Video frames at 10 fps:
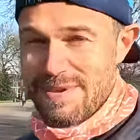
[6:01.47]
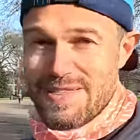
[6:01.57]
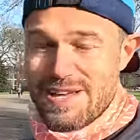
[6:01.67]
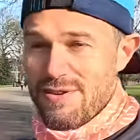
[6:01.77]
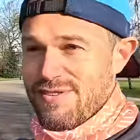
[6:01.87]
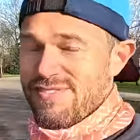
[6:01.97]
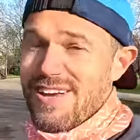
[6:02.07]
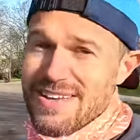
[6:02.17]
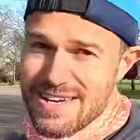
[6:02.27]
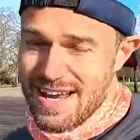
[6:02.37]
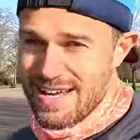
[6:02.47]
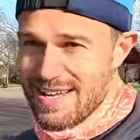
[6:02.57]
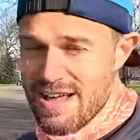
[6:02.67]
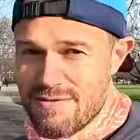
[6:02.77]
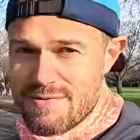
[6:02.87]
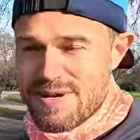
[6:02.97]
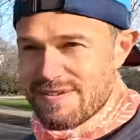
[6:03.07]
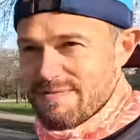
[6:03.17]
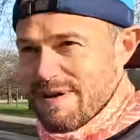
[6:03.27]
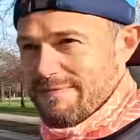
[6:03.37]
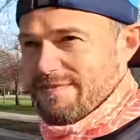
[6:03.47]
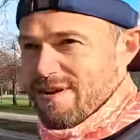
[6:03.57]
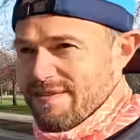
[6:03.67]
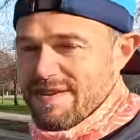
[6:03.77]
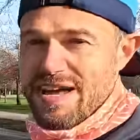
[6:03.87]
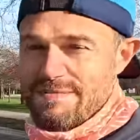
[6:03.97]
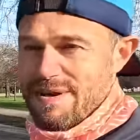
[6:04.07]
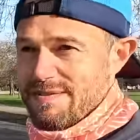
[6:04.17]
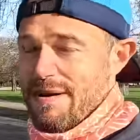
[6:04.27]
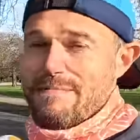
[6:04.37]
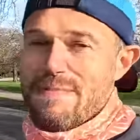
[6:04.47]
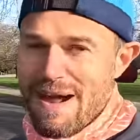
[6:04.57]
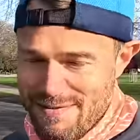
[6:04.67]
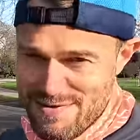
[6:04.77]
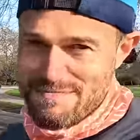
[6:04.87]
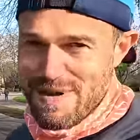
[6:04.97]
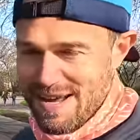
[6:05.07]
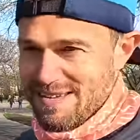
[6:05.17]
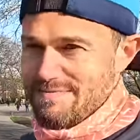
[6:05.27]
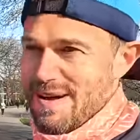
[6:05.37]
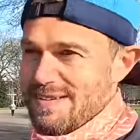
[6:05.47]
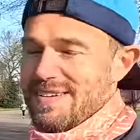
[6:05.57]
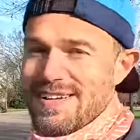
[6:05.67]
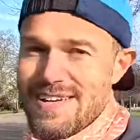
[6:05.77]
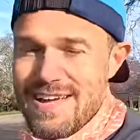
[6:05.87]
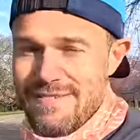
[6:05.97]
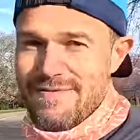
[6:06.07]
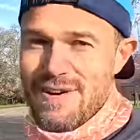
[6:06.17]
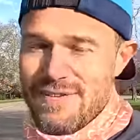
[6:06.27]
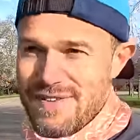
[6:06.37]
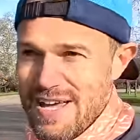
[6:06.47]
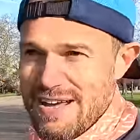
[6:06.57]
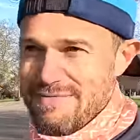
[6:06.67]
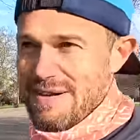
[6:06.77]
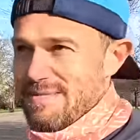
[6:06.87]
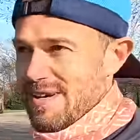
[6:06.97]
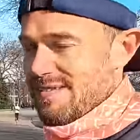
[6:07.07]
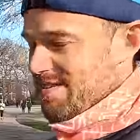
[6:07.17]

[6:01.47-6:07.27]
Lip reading: And then on Sunday, we'll be doing some about 5K pace, about marathon pace, basically 5K reps then.